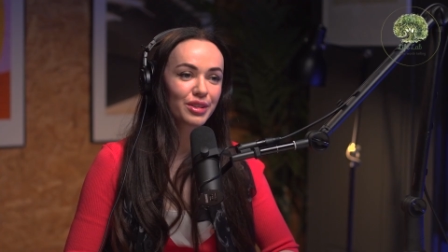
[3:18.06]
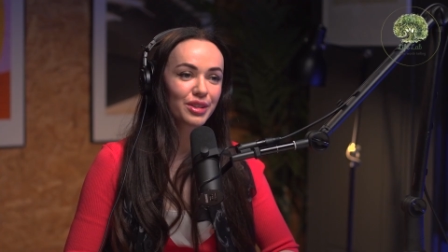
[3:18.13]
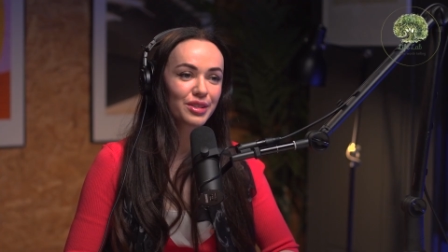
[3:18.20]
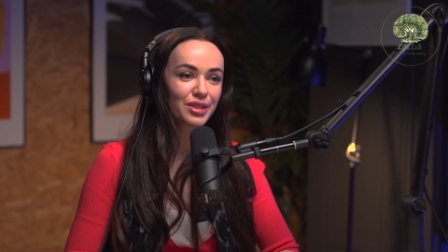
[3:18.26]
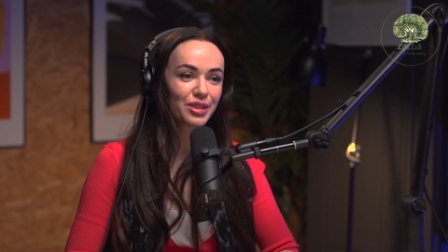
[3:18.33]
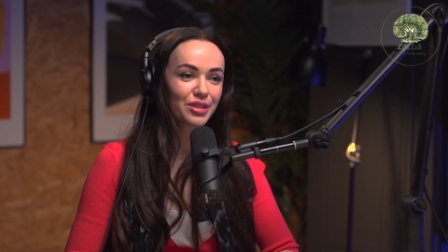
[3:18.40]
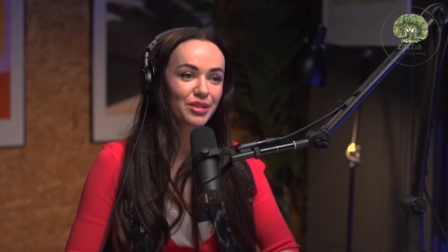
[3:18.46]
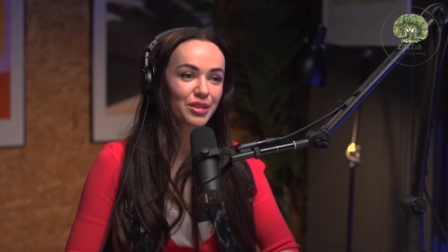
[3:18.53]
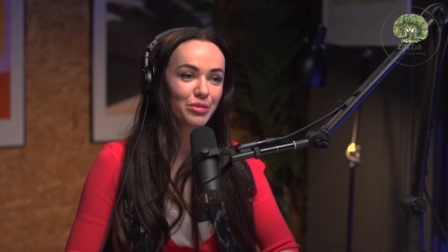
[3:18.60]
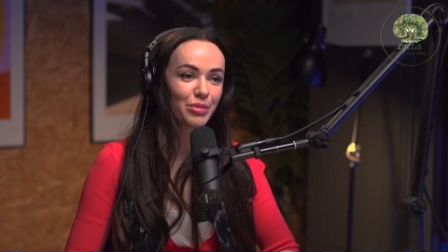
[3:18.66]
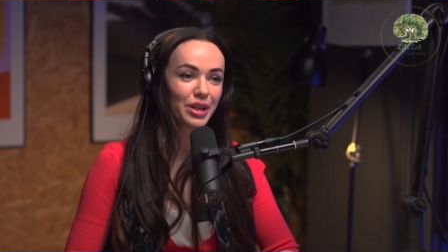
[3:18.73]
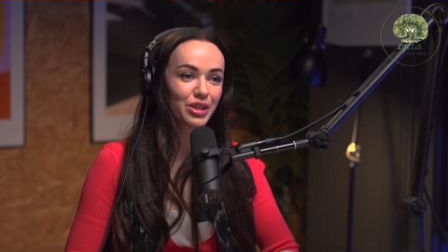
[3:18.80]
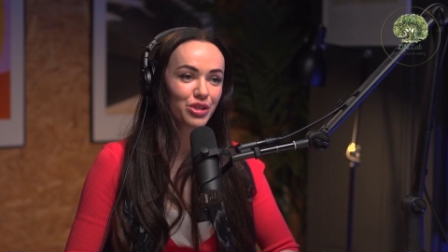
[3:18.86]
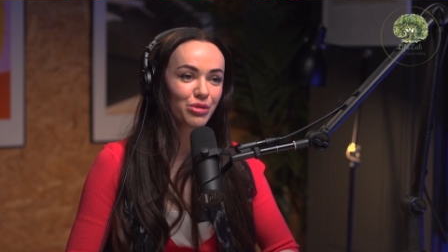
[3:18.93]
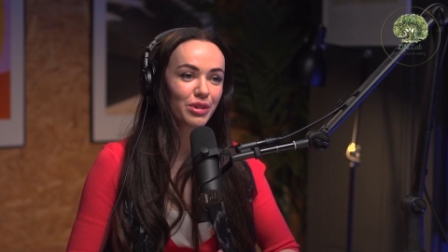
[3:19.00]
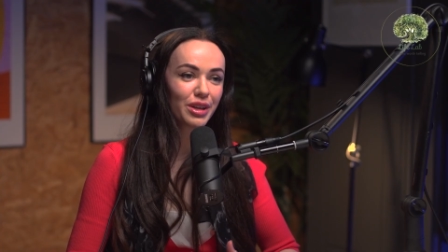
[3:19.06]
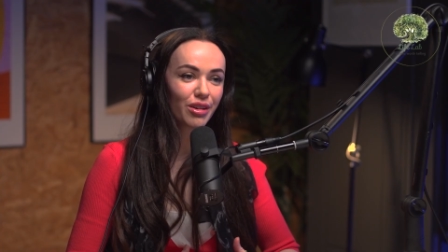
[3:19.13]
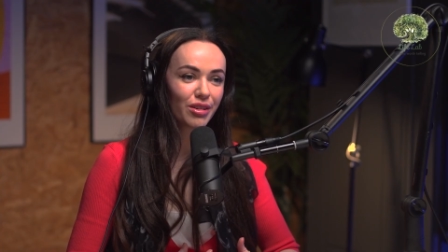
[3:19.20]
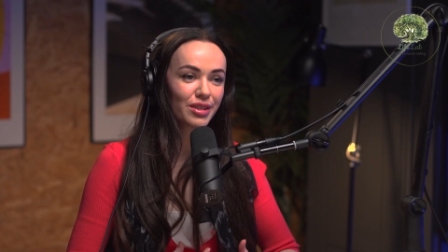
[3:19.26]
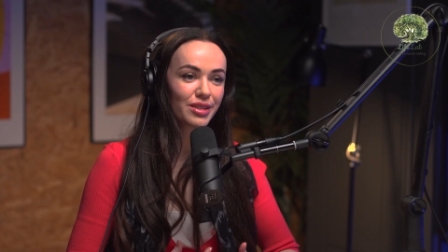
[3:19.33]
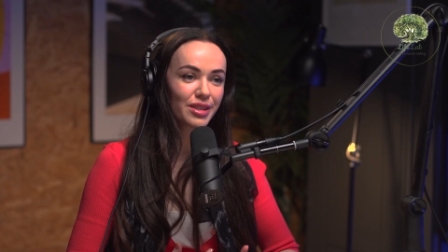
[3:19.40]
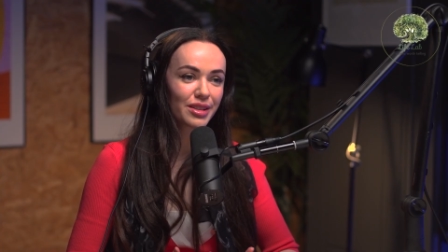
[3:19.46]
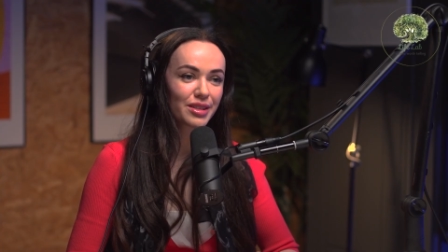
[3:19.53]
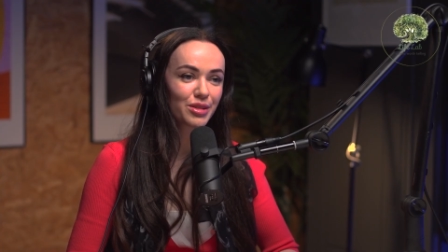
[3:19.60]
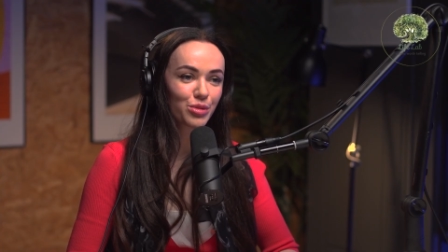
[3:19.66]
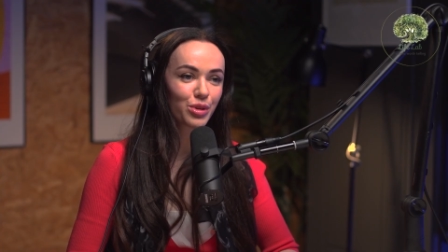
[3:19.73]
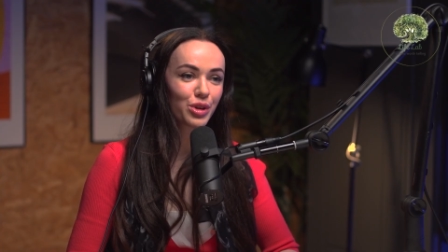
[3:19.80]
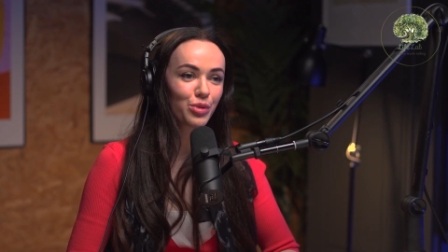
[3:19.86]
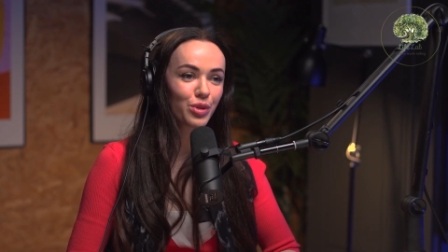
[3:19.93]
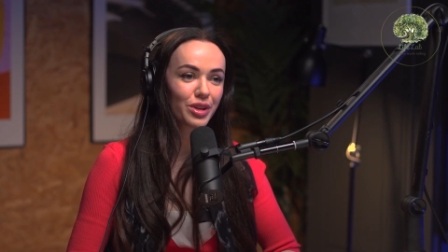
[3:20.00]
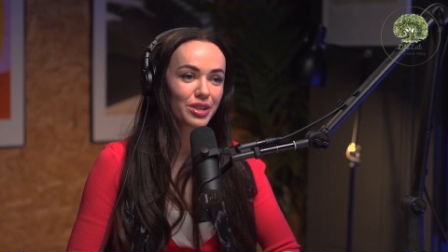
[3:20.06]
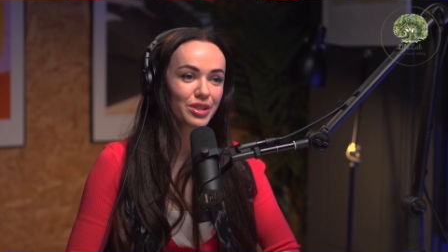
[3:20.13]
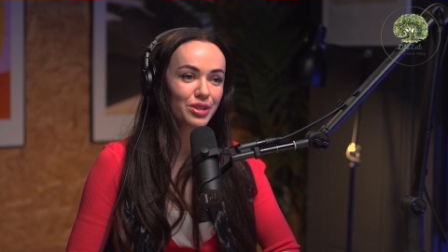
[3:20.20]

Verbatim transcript: Because it, it made you realize this is what you want to